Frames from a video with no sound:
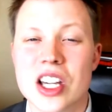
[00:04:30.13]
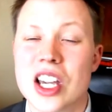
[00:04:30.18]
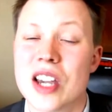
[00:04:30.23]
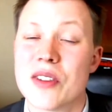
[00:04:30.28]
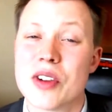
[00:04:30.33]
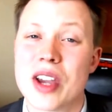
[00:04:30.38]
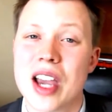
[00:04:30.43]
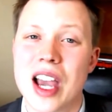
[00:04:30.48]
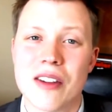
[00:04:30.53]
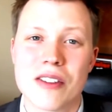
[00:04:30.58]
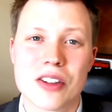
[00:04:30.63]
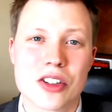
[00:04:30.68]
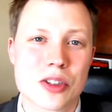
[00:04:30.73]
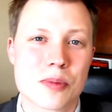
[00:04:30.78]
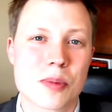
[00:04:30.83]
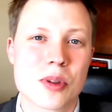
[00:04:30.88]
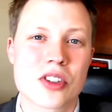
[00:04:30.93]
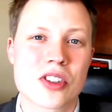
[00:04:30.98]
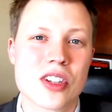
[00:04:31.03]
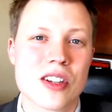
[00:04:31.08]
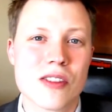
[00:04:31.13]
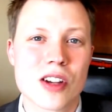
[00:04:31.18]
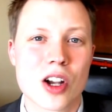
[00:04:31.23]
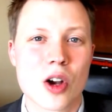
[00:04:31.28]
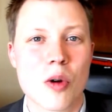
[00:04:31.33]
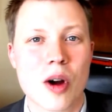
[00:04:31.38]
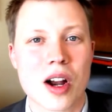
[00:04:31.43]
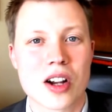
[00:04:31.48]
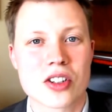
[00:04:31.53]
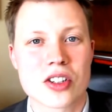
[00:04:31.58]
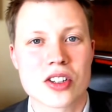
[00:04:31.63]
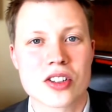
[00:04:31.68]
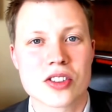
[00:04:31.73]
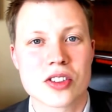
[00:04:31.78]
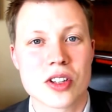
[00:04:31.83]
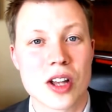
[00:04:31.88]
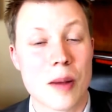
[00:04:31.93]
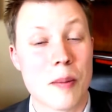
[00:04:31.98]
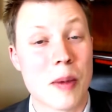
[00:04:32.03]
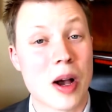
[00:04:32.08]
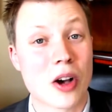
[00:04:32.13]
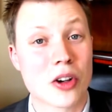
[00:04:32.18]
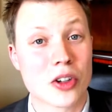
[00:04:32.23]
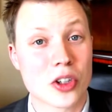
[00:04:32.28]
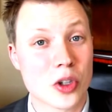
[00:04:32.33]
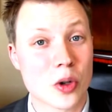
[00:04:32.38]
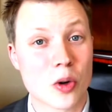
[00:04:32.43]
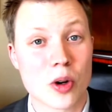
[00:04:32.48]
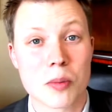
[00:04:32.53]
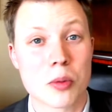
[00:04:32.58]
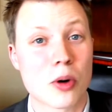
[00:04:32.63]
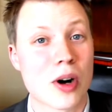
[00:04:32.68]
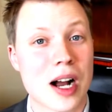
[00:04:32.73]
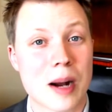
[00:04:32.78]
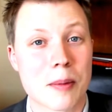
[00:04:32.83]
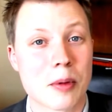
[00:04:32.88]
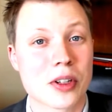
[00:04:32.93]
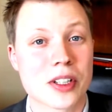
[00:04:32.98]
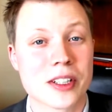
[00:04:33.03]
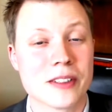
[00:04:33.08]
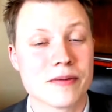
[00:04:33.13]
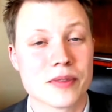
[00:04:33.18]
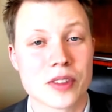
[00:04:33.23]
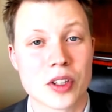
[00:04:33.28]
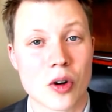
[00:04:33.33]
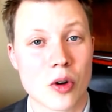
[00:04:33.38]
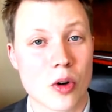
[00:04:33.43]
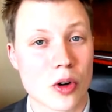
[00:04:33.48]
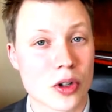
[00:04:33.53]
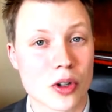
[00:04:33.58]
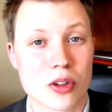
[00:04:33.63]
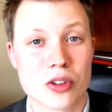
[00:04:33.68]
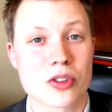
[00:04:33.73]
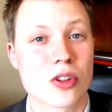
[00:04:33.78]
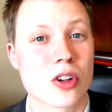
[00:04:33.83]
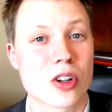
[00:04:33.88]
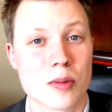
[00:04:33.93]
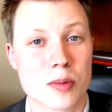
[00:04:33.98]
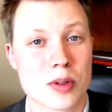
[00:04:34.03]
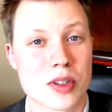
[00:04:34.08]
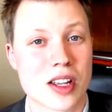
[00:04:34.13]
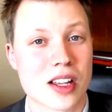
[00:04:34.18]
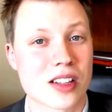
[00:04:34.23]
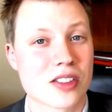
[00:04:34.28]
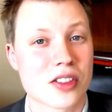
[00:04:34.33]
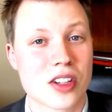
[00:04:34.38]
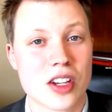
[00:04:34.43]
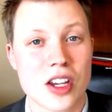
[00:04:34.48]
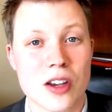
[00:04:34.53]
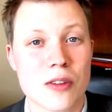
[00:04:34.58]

If you have any specific questions about your property or your circumstance,